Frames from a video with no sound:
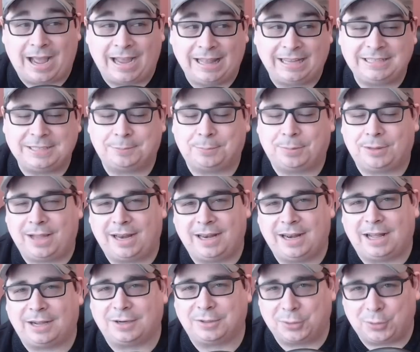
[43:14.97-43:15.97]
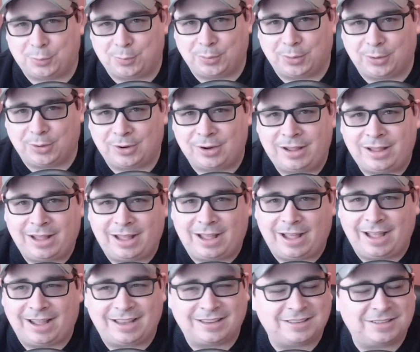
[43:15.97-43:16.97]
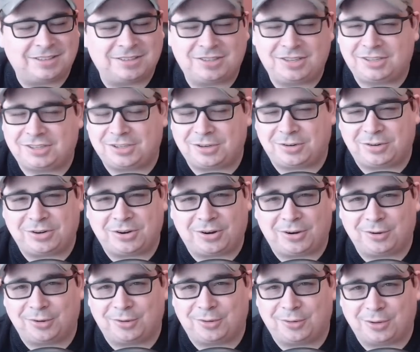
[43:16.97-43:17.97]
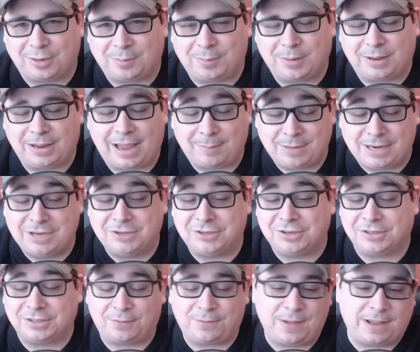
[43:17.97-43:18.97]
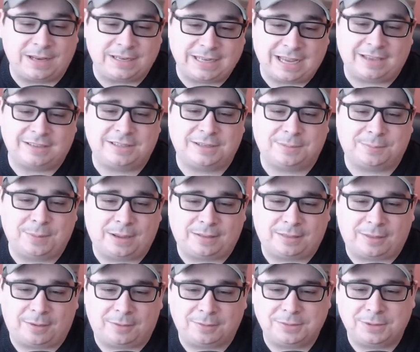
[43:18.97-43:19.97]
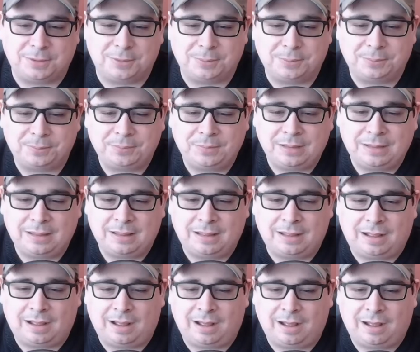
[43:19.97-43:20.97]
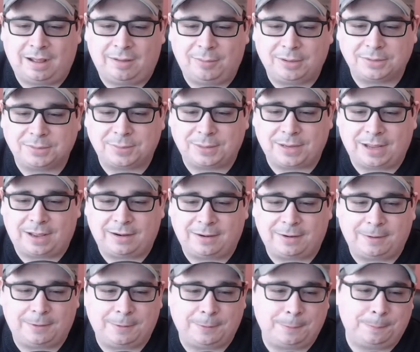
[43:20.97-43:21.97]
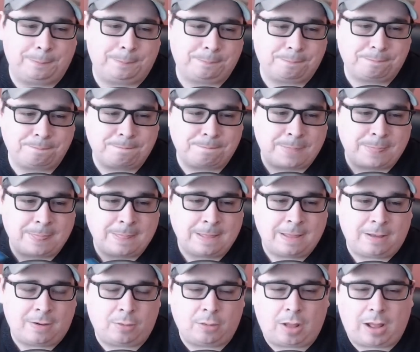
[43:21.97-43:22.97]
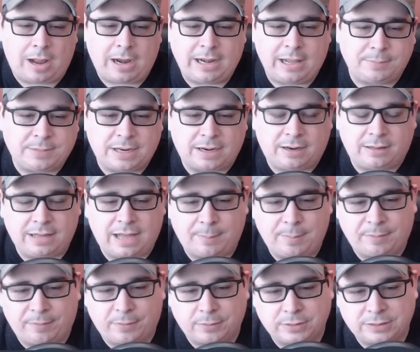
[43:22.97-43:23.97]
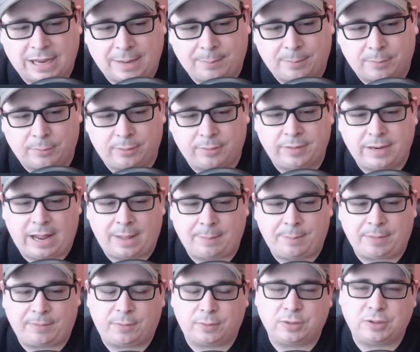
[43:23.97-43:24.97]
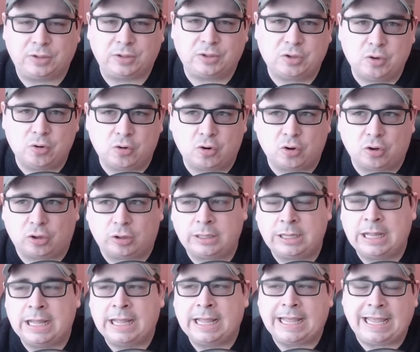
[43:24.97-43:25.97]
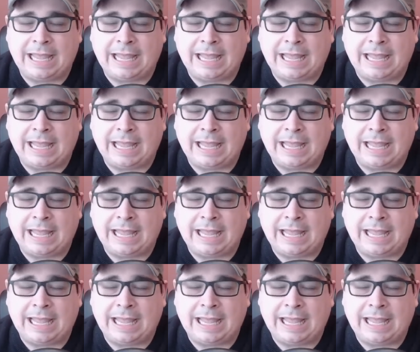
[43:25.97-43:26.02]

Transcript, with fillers: I like to play it in October because uh, it's just so darn creepy. Amnesia is a fantastic pick, though, too. Uh, what else we got here? Hoeglaw, any update on the Epic versus Apple or even Epic versus Google?